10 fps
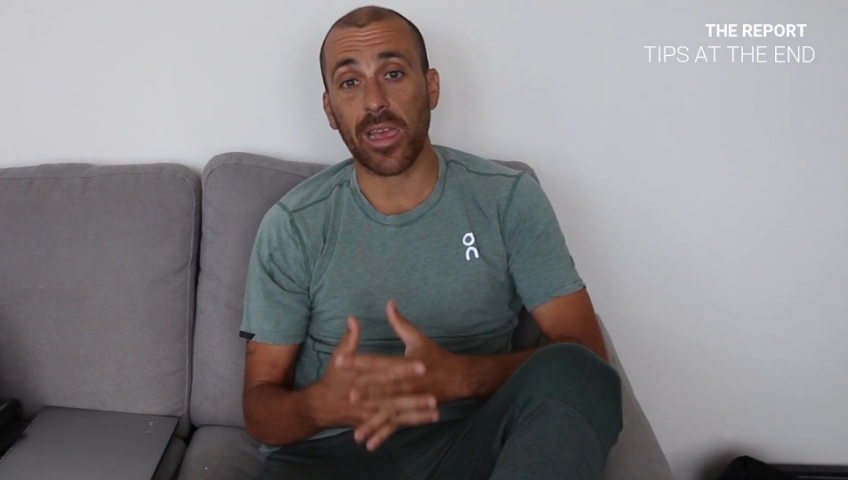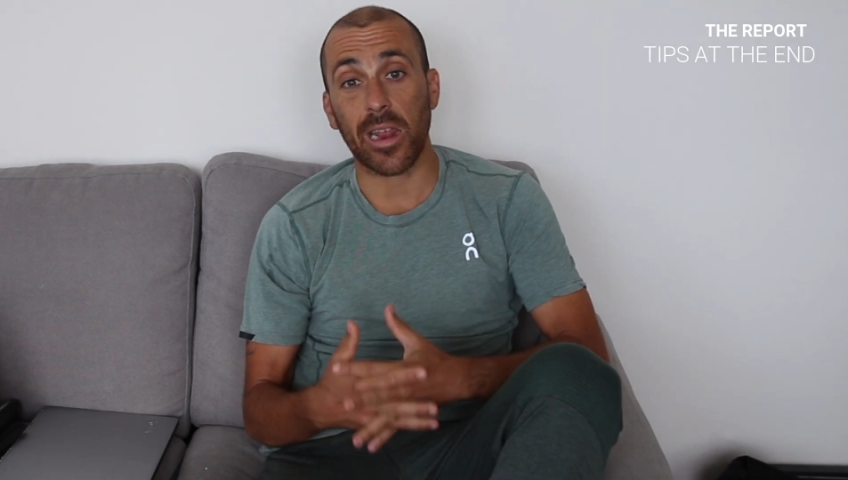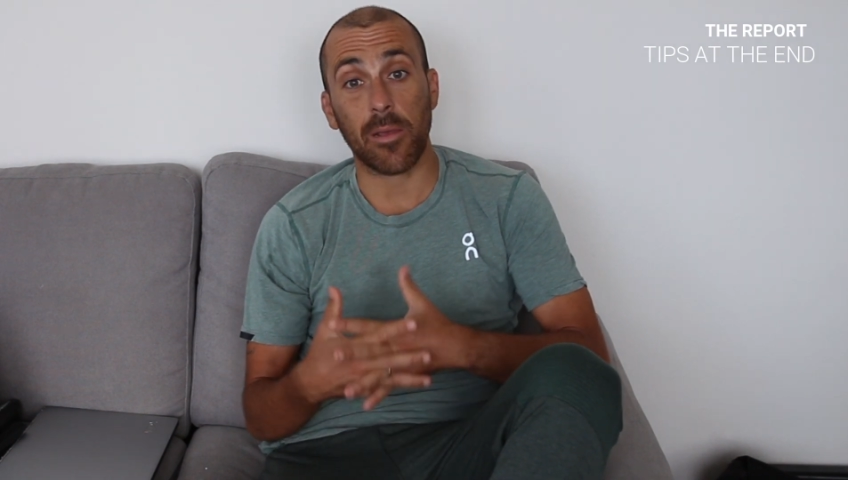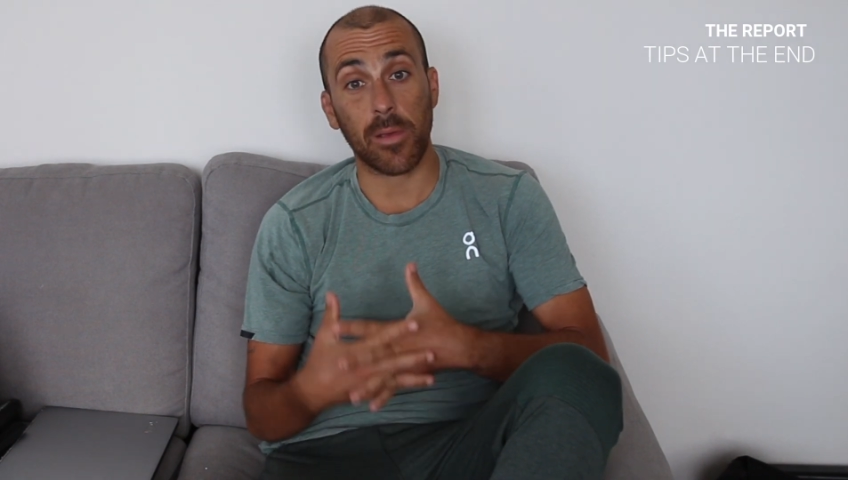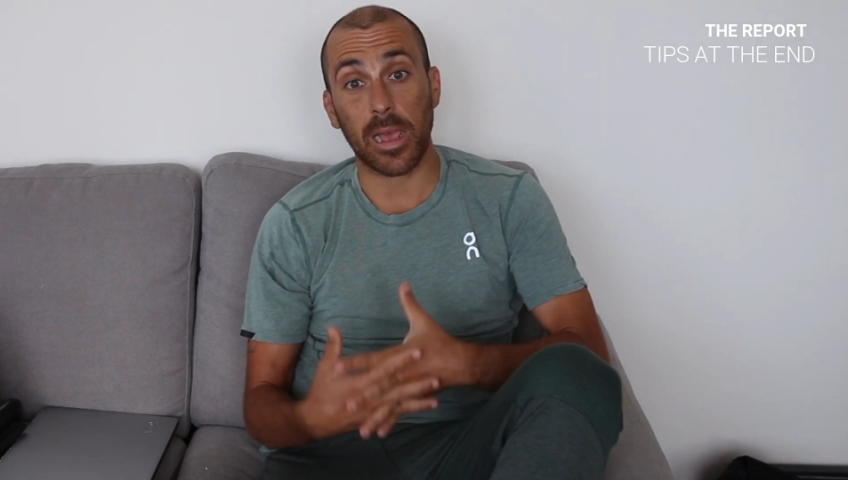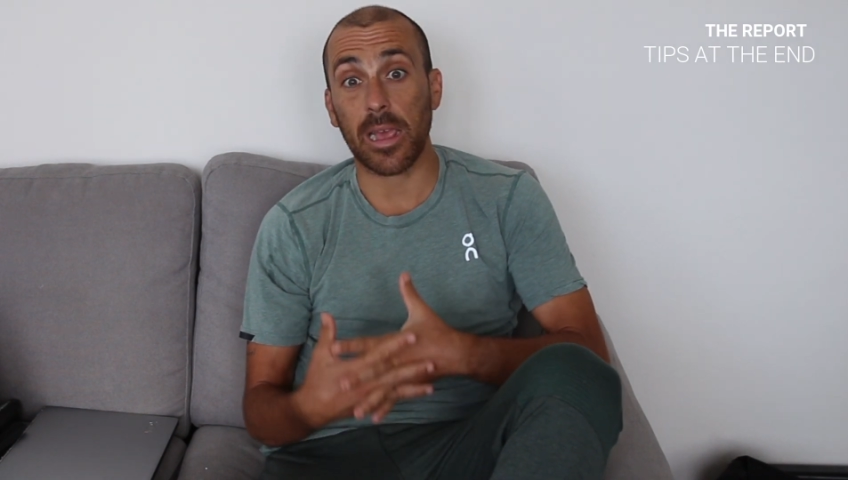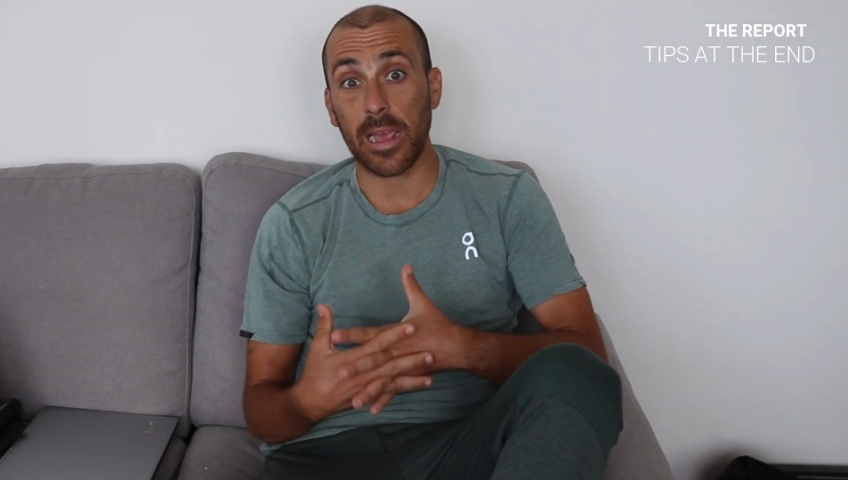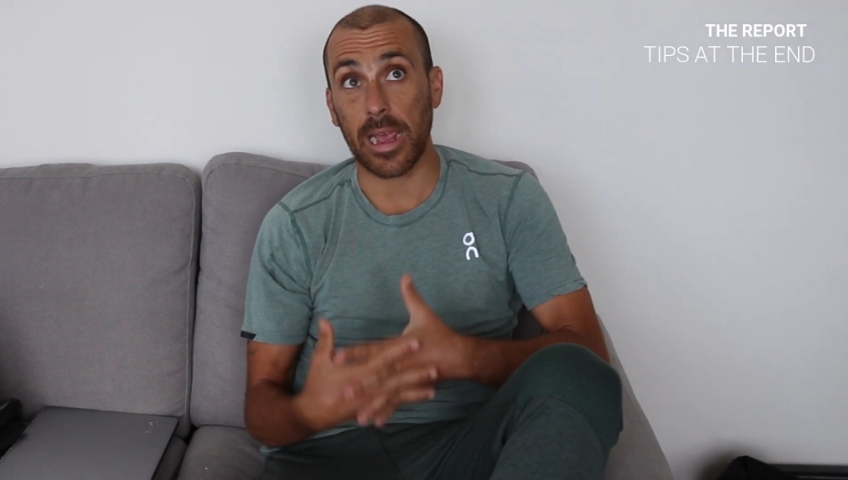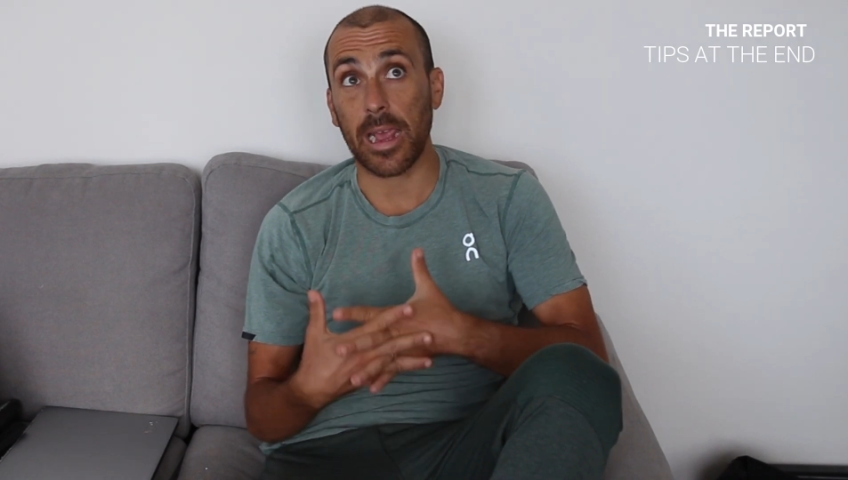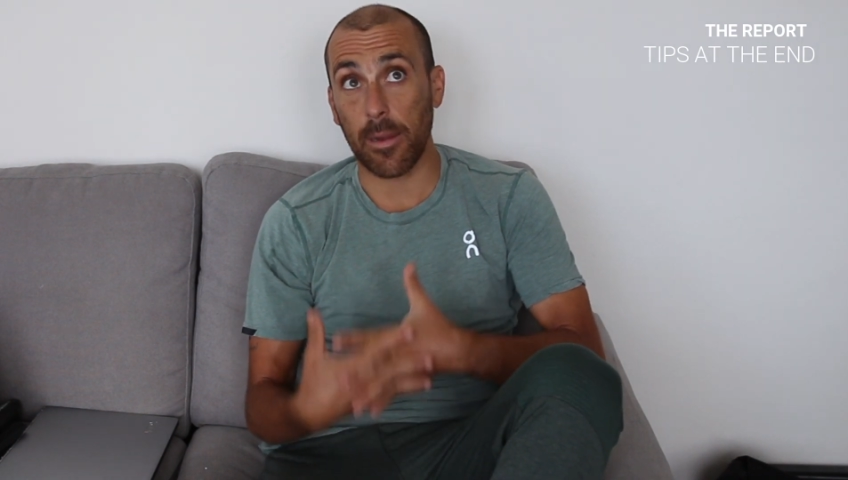
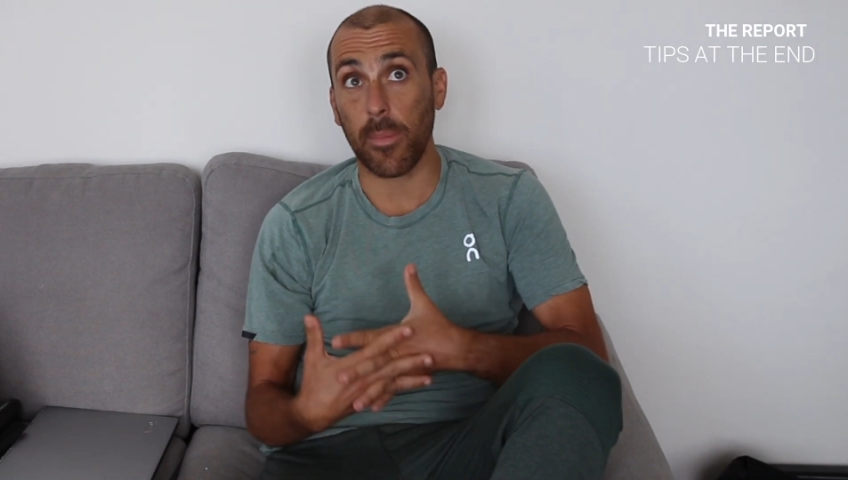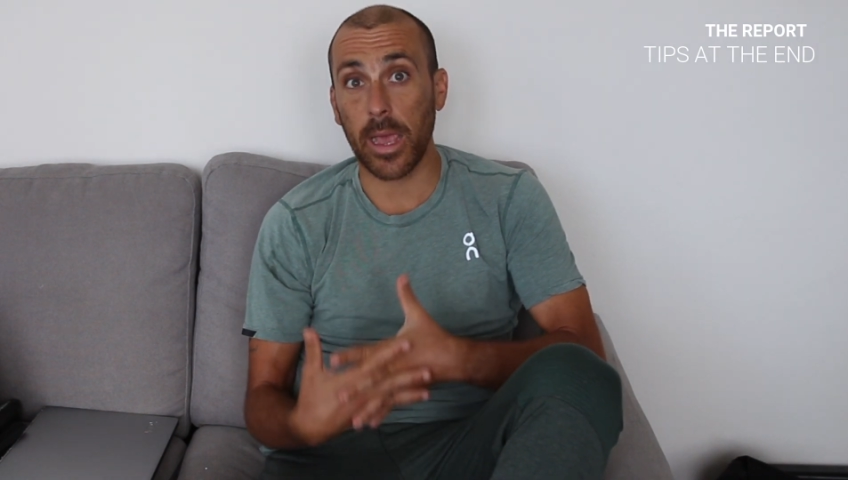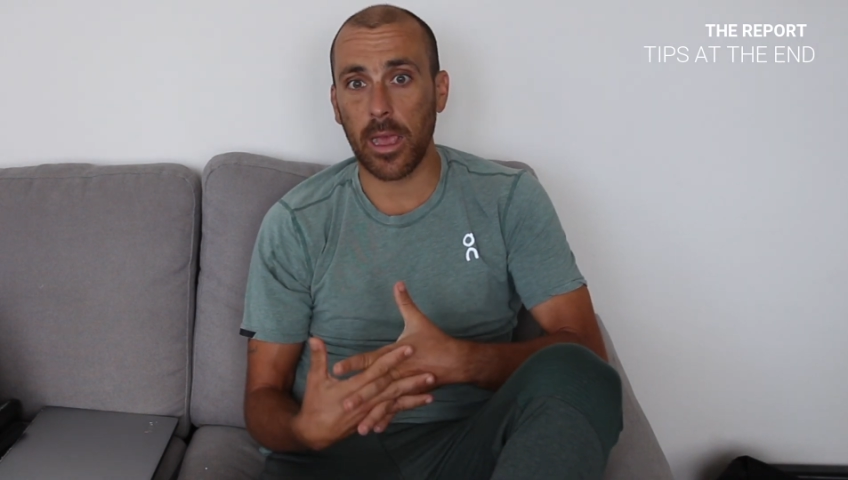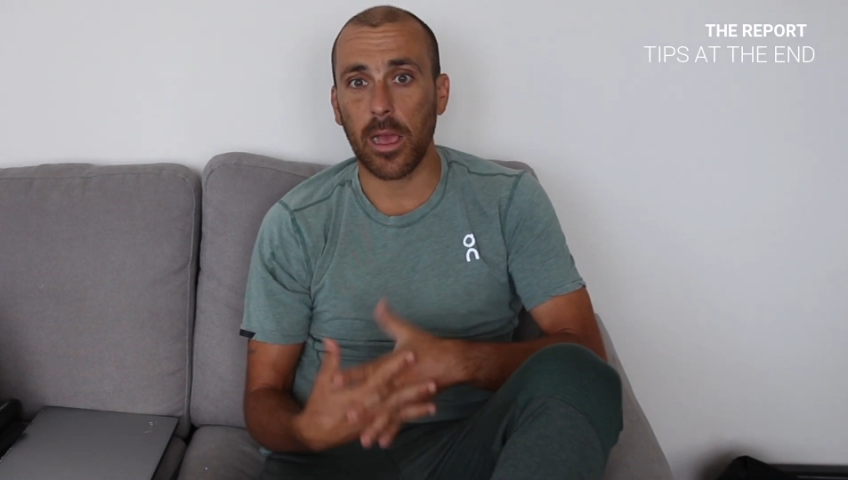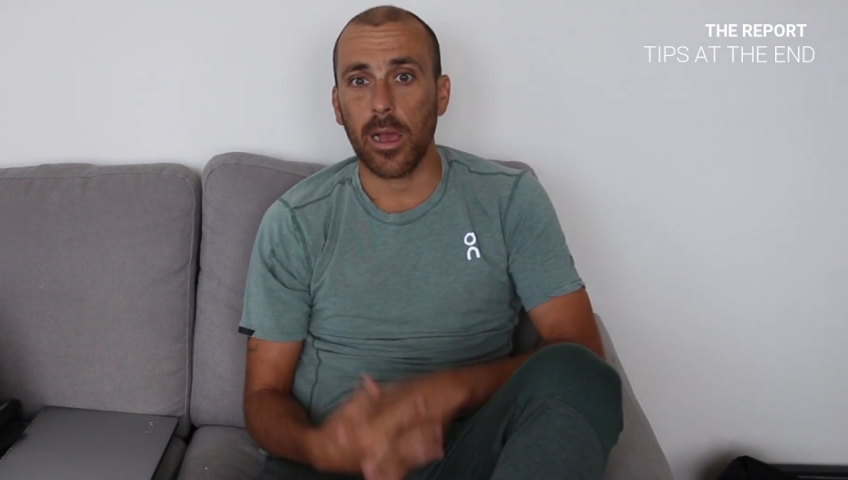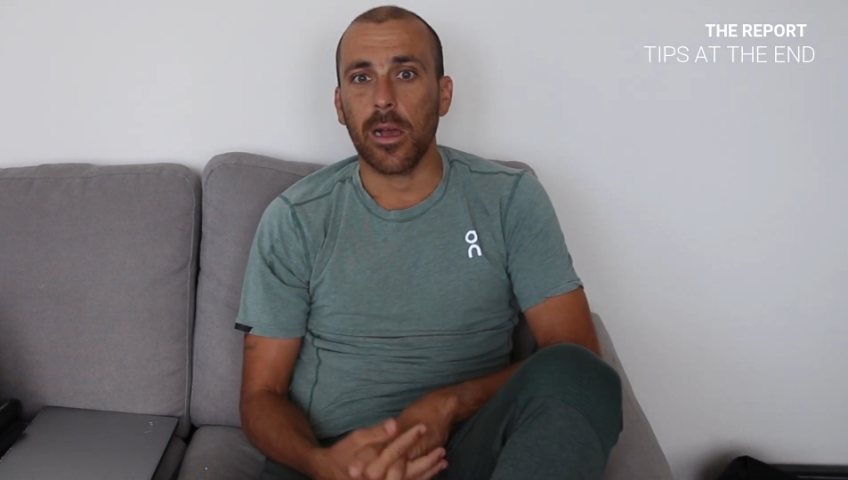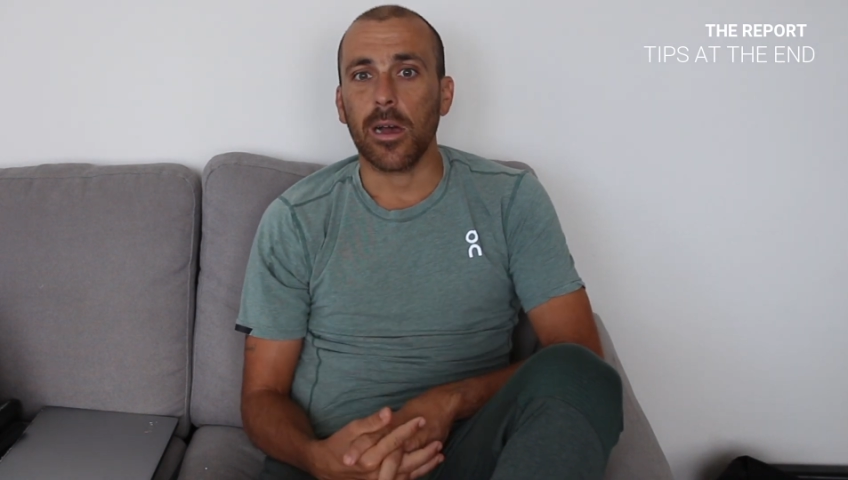in me